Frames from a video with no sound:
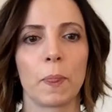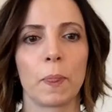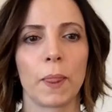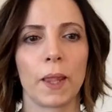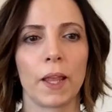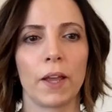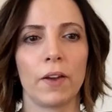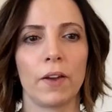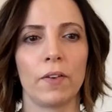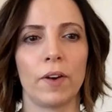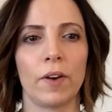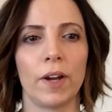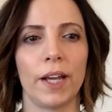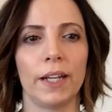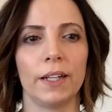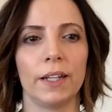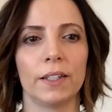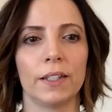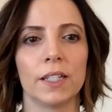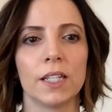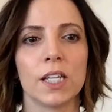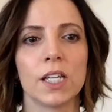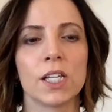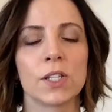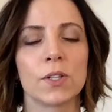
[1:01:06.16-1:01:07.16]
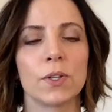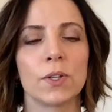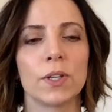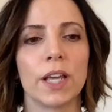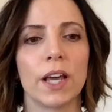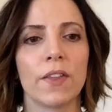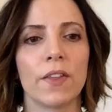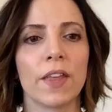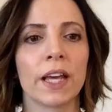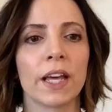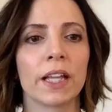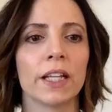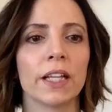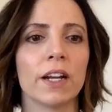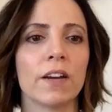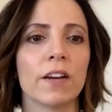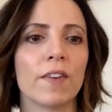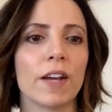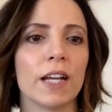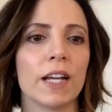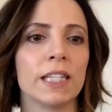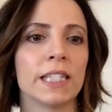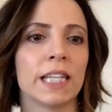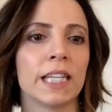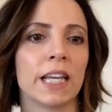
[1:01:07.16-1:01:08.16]
Right. Yeah, they
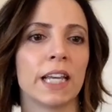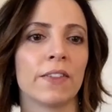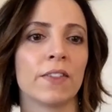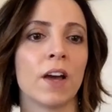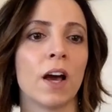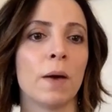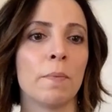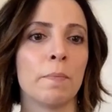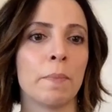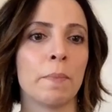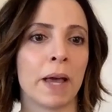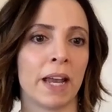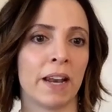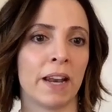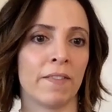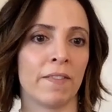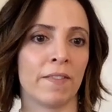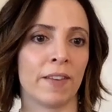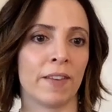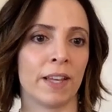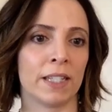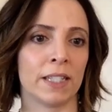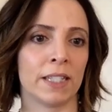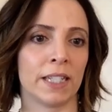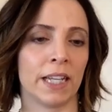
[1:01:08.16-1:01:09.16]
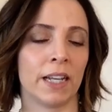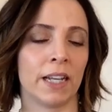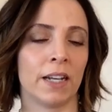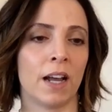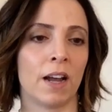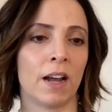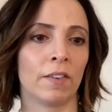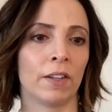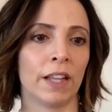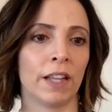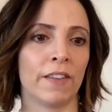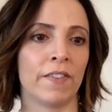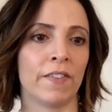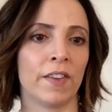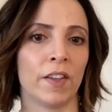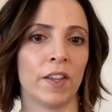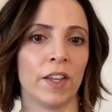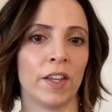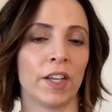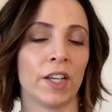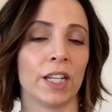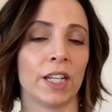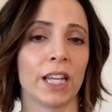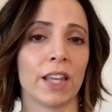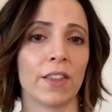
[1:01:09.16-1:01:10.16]
clarified saying not manifesting and not really
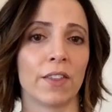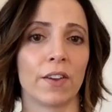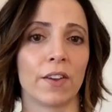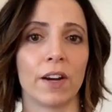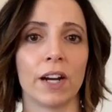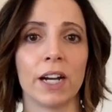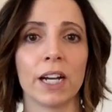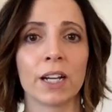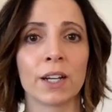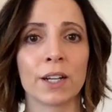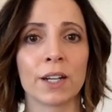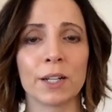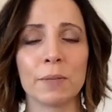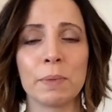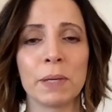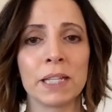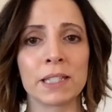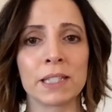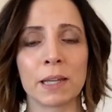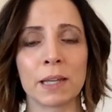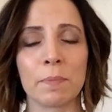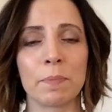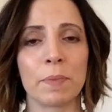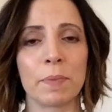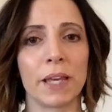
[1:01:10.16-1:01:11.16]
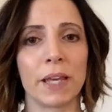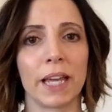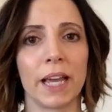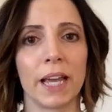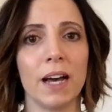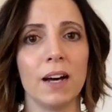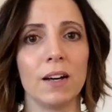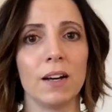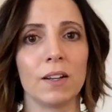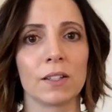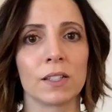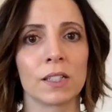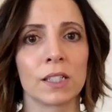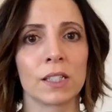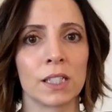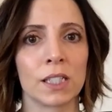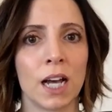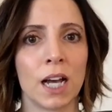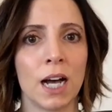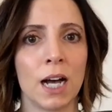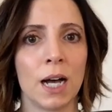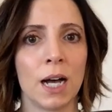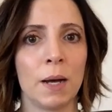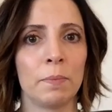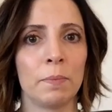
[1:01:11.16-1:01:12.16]
feeling good either. And it could be something else.
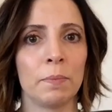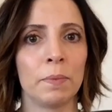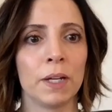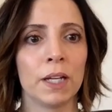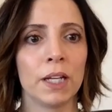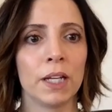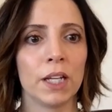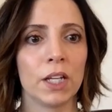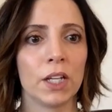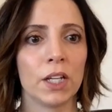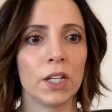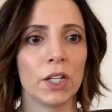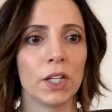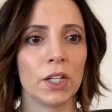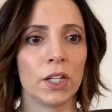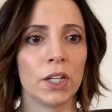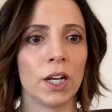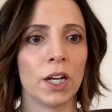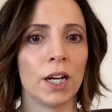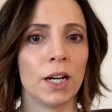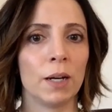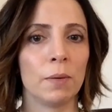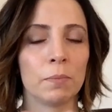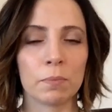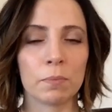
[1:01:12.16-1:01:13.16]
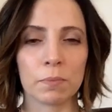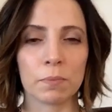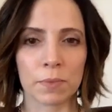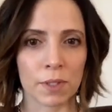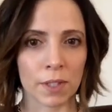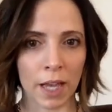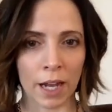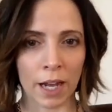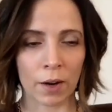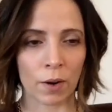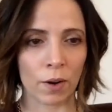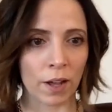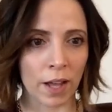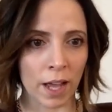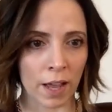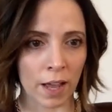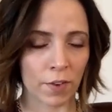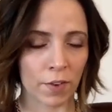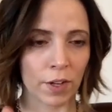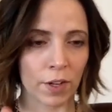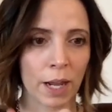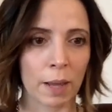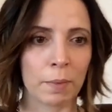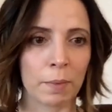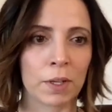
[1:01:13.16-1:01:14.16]
I don't have
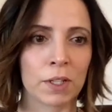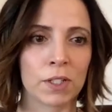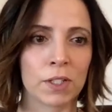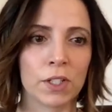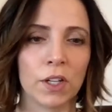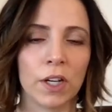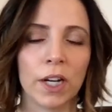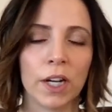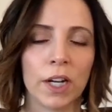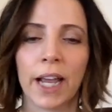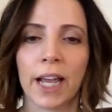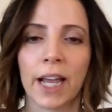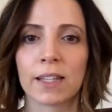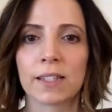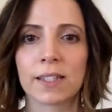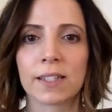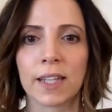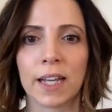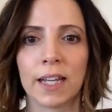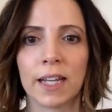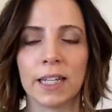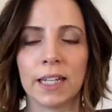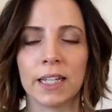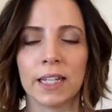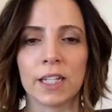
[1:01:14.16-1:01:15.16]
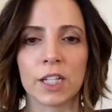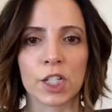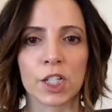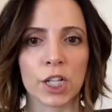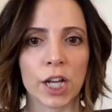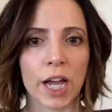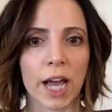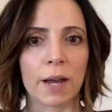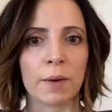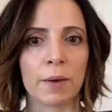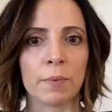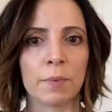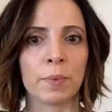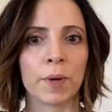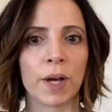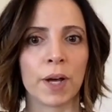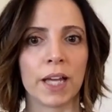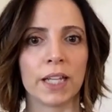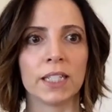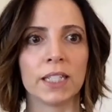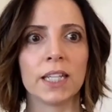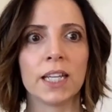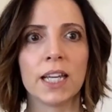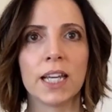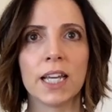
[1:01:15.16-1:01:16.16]
your name because you're a guest signed in chat,
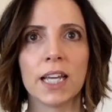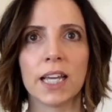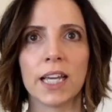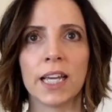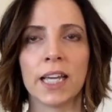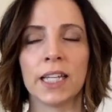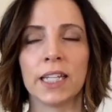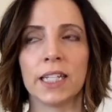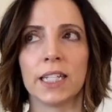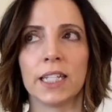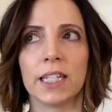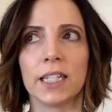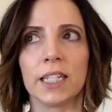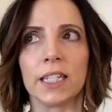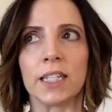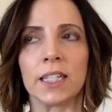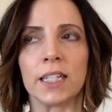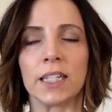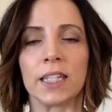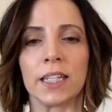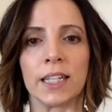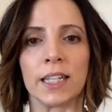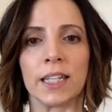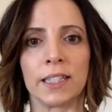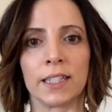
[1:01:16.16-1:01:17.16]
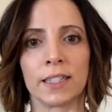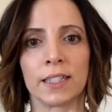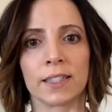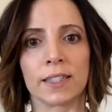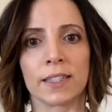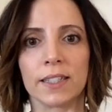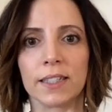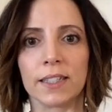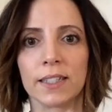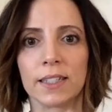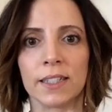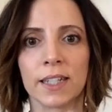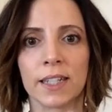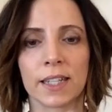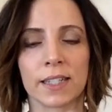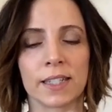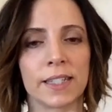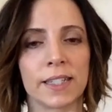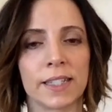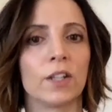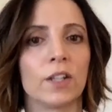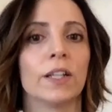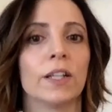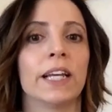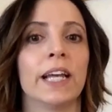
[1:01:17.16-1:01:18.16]
but it doesn't
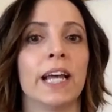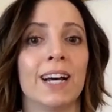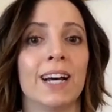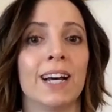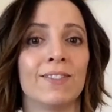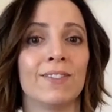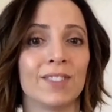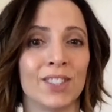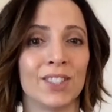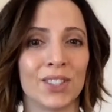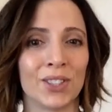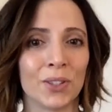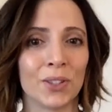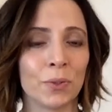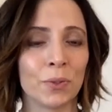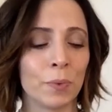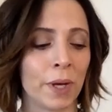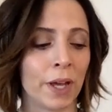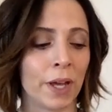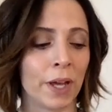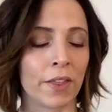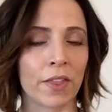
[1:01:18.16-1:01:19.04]
necessarily have to do with